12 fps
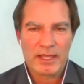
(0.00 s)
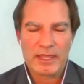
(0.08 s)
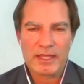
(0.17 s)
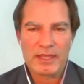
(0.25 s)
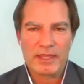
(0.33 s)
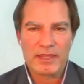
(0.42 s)

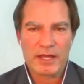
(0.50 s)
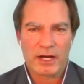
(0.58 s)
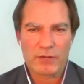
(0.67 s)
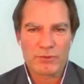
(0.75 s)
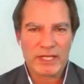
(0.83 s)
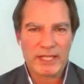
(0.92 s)
they
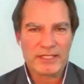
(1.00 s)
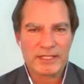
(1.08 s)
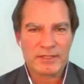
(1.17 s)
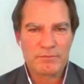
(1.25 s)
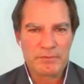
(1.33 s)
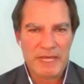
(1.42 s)
are
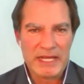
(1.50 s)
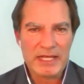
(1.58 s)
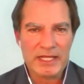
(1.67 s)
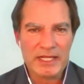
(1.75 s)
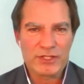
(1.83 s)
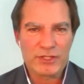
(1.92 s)
related
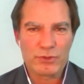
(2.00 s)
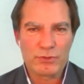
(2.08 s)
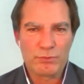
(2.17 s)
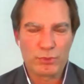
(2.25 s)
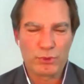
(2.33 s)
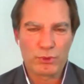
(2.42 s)
mainly to
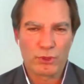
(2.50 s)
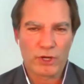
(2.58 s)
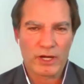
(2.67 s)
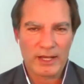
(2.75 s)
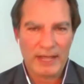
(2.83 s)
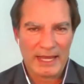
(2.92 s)

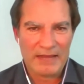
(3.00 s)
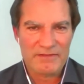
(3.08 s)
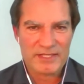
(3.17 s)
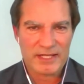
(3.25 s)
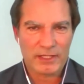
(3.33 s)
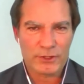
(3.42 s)
poor
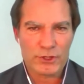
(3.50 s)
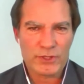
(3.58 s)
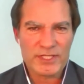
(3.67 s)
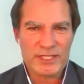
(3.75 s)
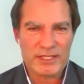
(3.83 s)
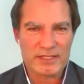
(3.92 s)
lifestyle
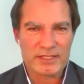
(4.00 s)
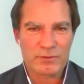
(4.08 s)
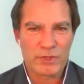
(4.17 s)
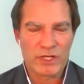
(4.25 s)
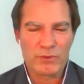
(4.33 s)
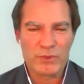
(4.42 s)
choices.
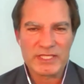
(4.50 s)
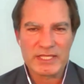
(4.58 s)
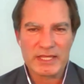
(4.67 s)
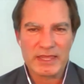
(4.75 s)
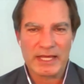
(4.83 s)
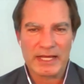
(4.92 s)
When we
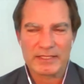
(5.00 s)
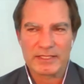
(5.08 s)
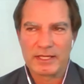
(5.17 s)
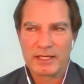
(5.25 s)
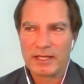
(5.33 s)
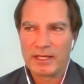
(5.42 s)
see that
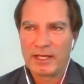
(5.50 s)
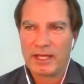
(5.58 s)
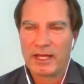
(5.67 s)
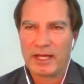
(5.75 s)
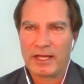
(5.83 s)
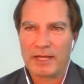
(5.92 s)

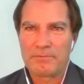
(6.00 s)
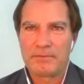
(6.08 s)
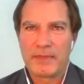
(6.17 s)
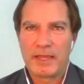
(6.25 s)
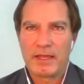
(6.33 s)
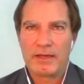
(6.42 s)

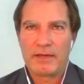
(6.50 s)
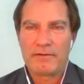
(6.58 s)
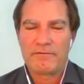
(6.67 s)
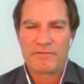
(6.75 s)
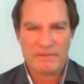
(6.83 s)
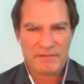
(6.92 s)

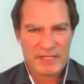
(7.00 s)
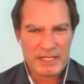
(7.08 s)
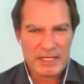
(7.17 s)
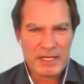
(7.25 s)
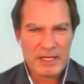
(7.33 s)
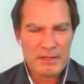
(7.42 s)

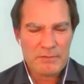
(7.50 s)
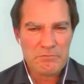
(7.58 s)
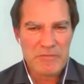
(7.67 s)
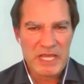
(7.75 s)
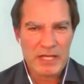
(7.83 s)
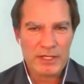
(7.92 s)
15
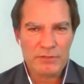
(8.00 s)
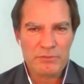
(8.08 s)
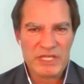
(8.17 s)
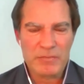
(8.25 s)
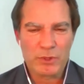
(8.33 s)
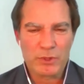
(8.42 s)
million
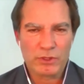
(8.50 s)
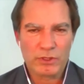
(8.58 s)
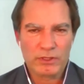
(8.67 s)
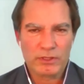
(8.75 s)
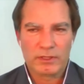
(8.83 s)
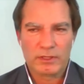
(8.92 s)

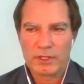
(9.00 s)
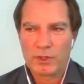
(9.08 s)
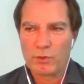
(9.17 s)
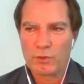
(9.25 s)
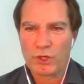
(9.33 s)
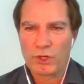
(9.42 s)
people
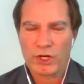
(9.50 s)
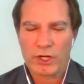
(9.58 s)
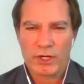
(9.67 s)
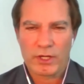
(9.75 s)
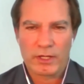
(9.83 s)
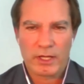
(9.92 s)

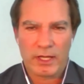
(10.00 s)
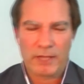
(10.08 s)
were